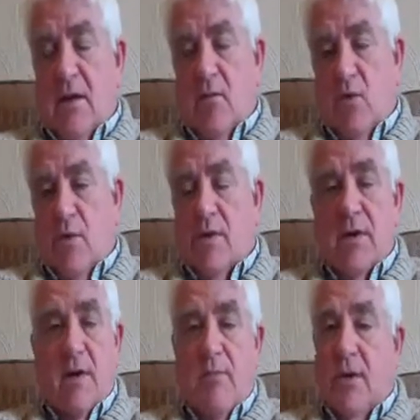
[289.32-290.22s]
but once
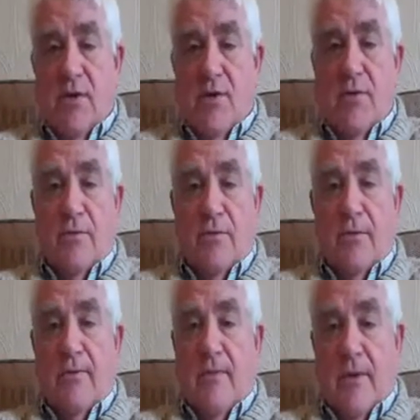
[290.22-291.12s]
again, please don't,
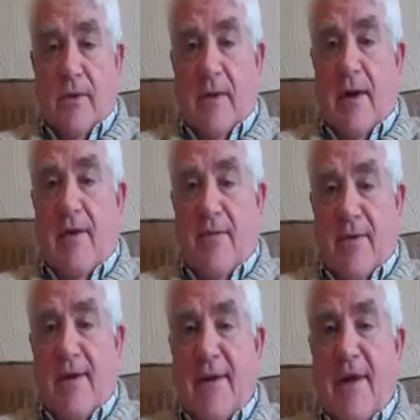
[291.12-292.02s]
and
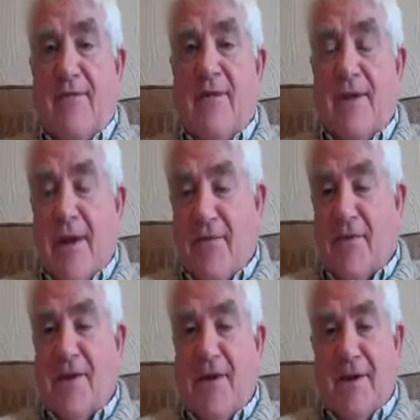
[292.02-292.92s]
have
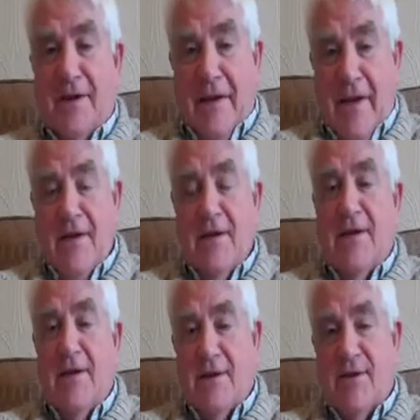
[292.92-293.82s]
the kit. Get your
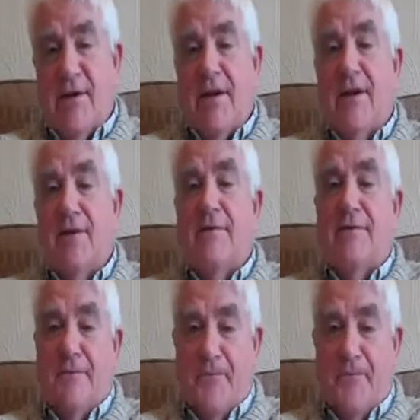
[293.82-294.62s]
kit and send it off.